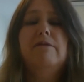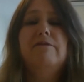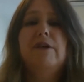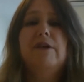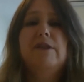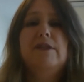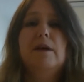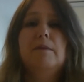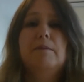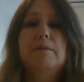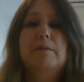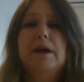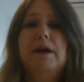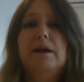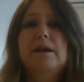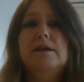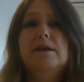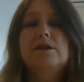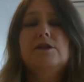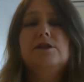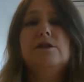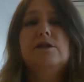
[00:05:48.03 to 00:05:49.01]
Fed that
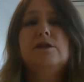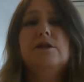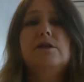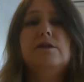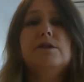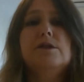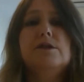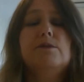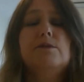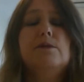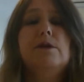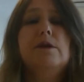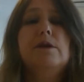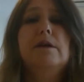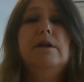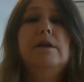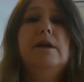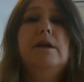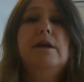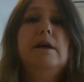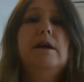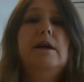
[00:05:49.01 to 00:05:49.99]
back into her as
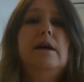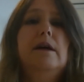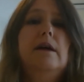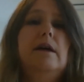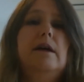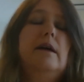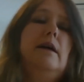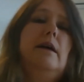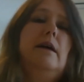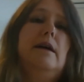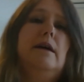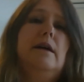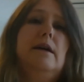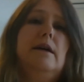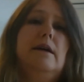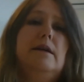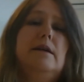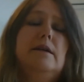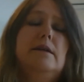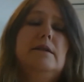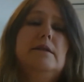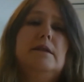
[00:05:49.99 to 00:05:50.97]
well,
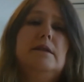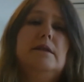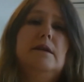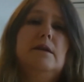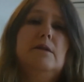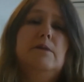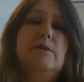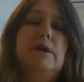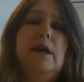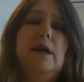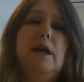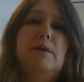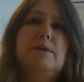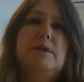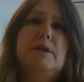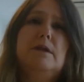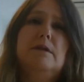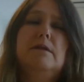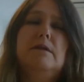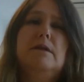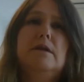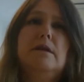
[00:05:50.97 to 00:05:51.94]
and we
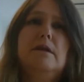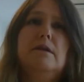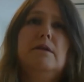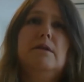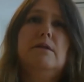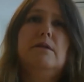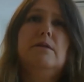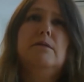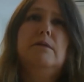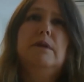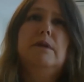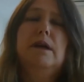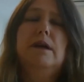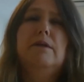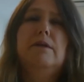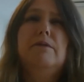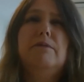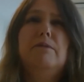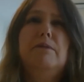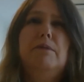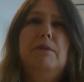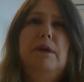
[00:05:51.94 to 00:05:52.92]

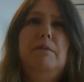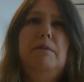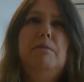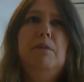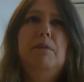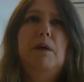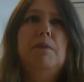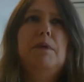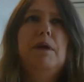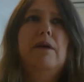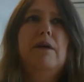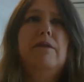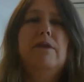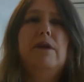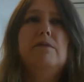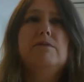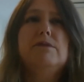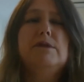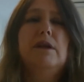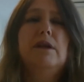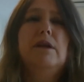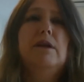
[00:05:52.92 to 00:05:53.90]
had probably
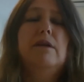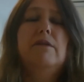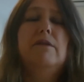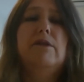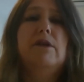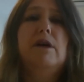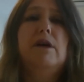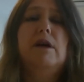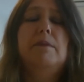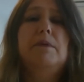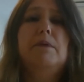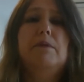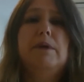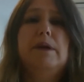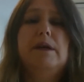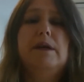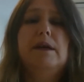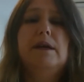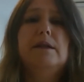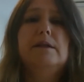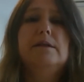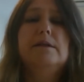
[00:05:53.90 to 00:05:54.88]
it was only over a couple of
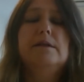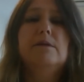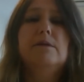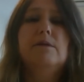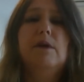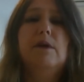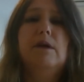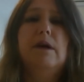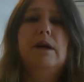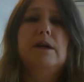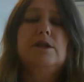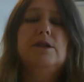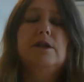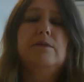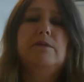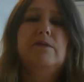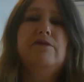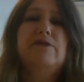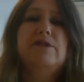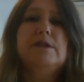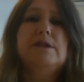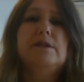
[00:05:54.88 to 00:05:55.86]
weekends that I
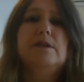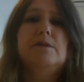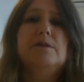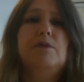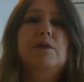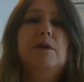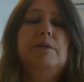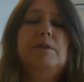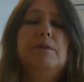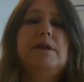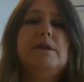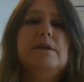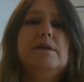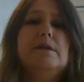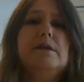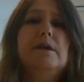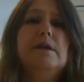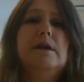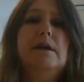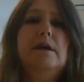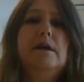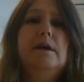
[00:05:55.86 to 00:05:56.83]
actually visited
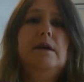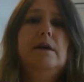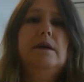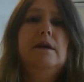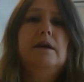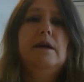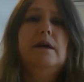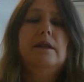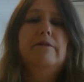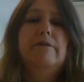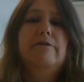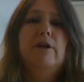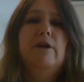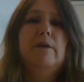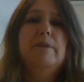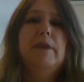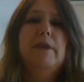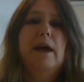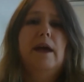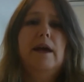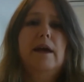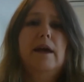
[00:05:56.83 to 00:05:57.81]
properties, and then
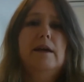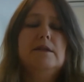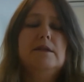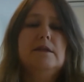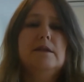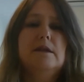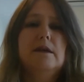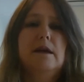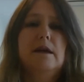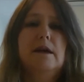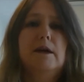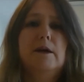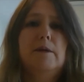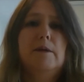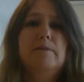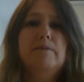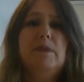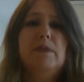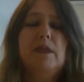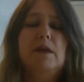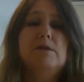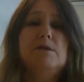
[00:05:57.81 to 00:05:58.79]
from that
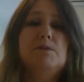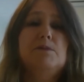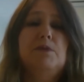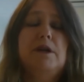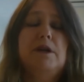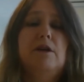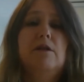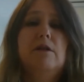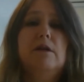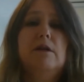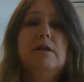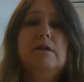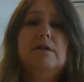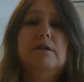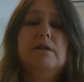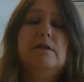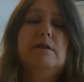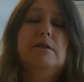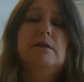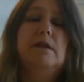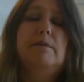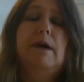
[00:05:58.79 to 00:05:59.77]
it was
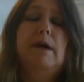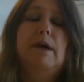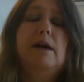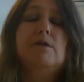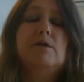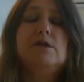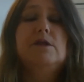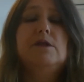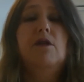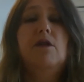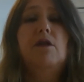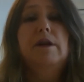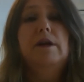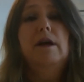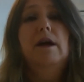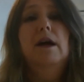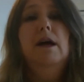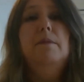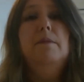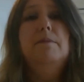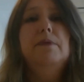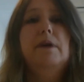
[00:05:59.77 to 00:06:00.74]
the market was hotting
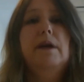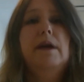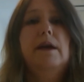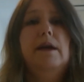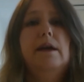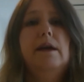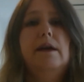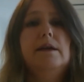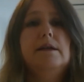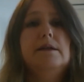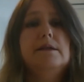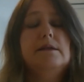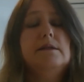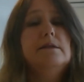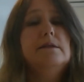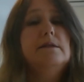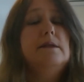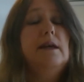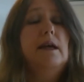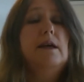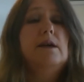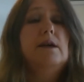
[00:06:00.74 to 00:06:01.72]
up and
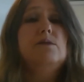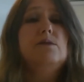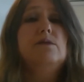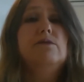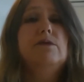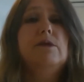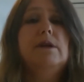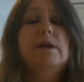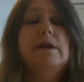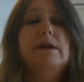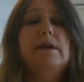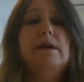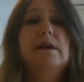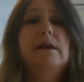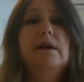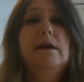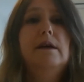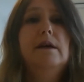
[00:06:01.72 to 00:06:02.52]
sales were really,